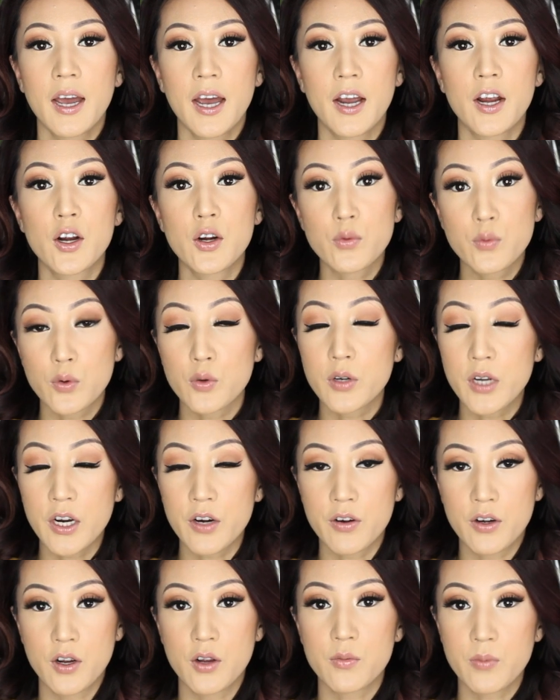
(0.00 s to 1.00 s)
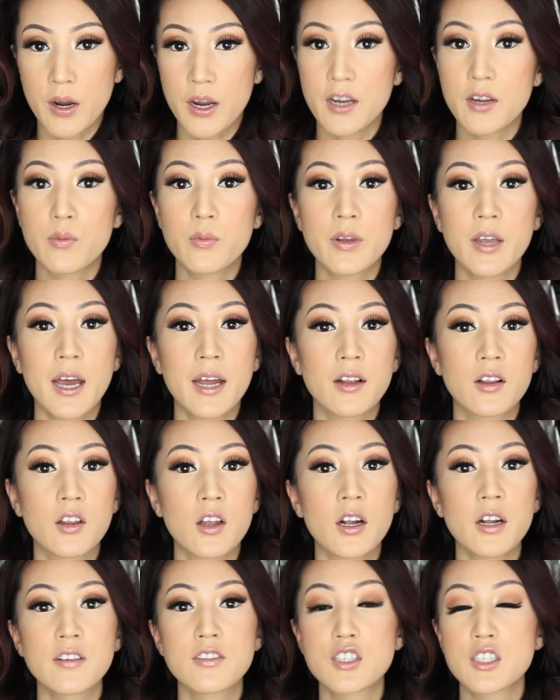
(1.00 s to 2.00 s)
at her root area, right? We had a
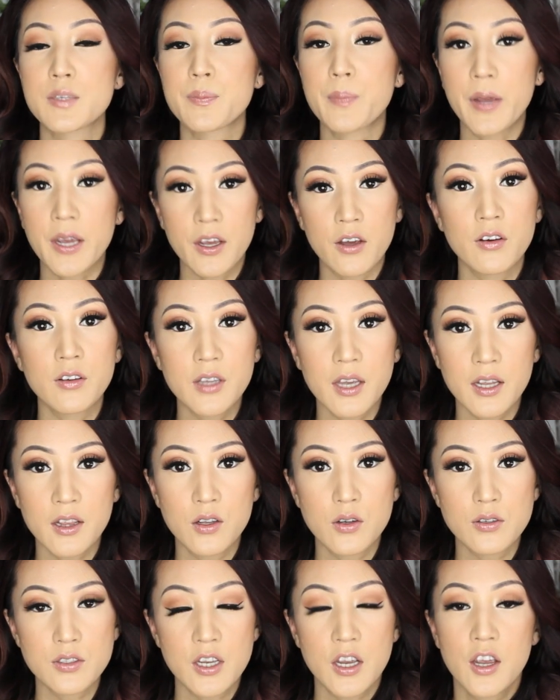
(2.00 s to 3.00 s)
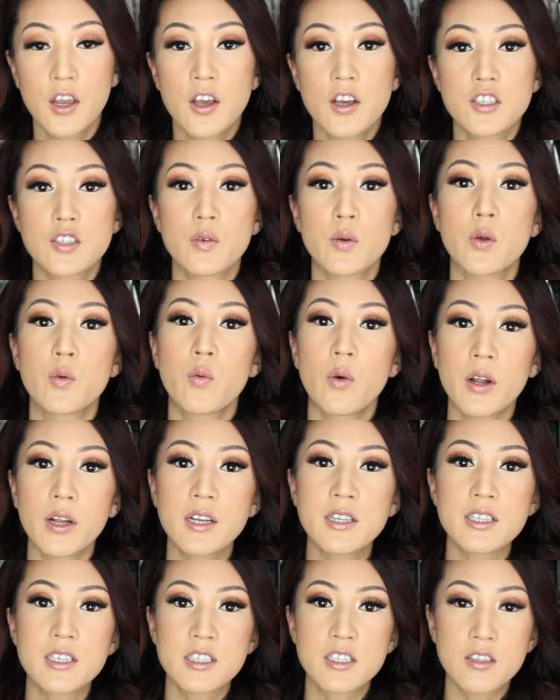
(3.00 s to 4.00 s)
lot of just pale yellows, so we
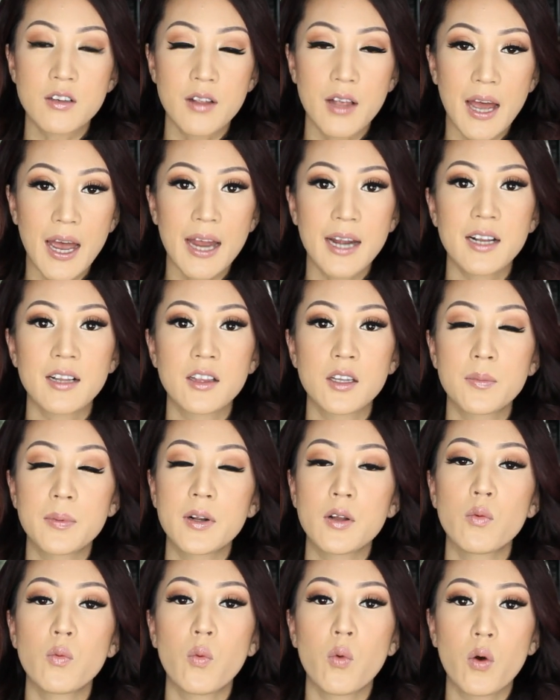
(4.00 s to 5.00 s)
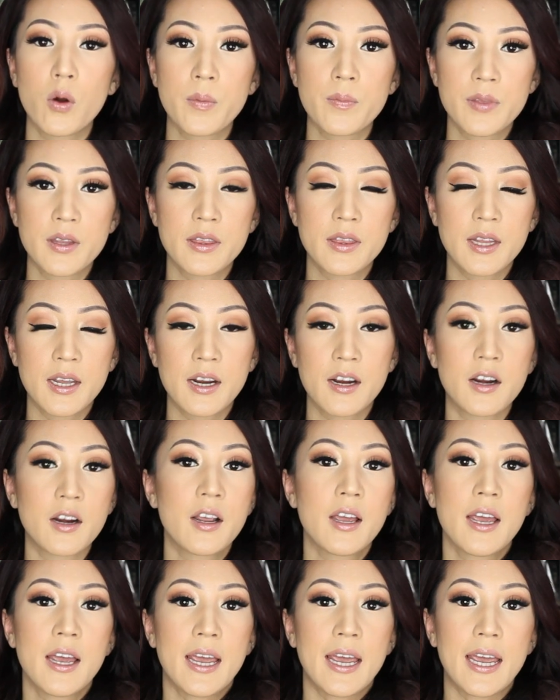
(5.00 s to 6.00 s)
wanted to still add a little bit of warmth in
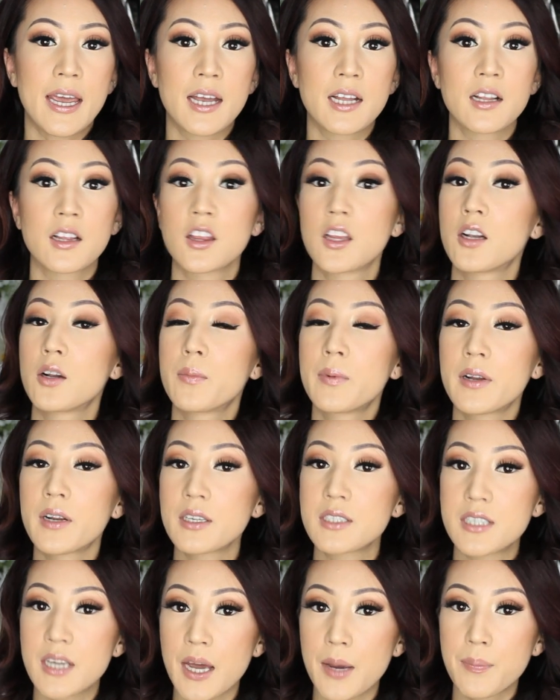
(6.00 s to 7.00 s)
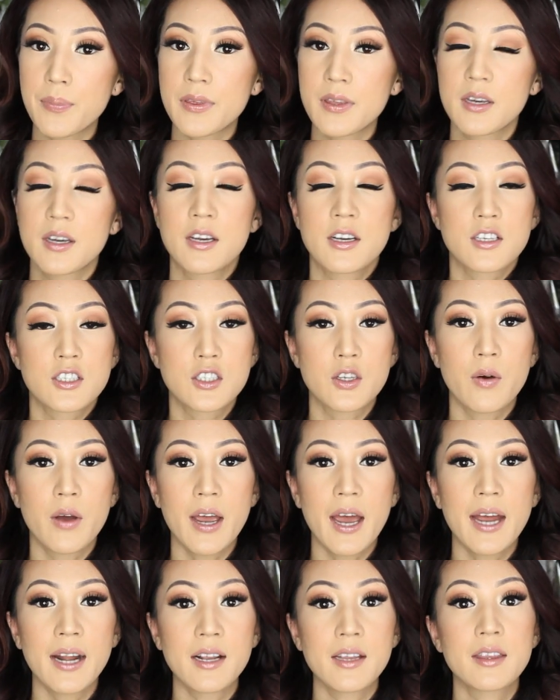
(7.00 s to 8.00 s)
there and a little bit of depth. So I
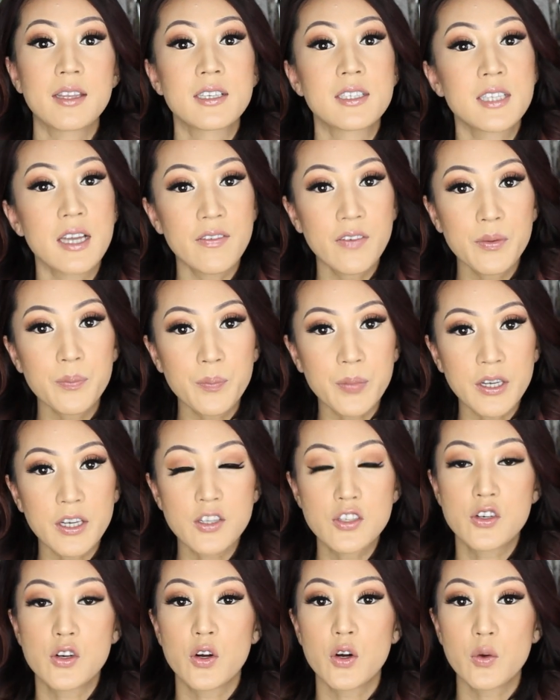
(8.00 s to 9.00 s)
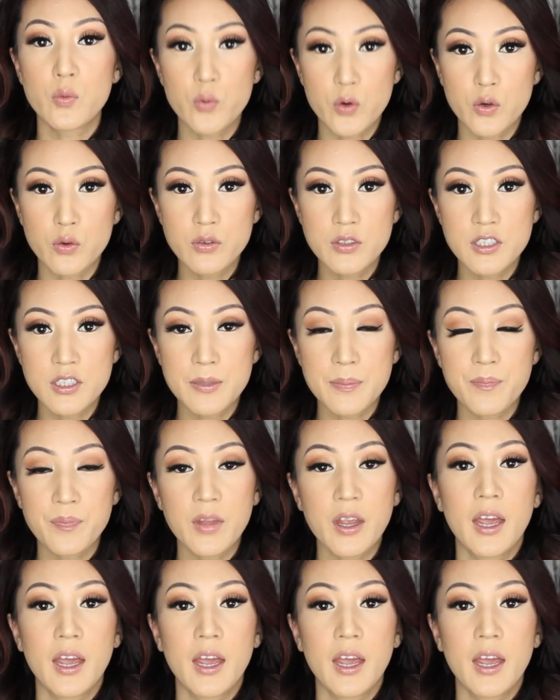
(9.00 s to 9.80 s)
added the 7B to her roots.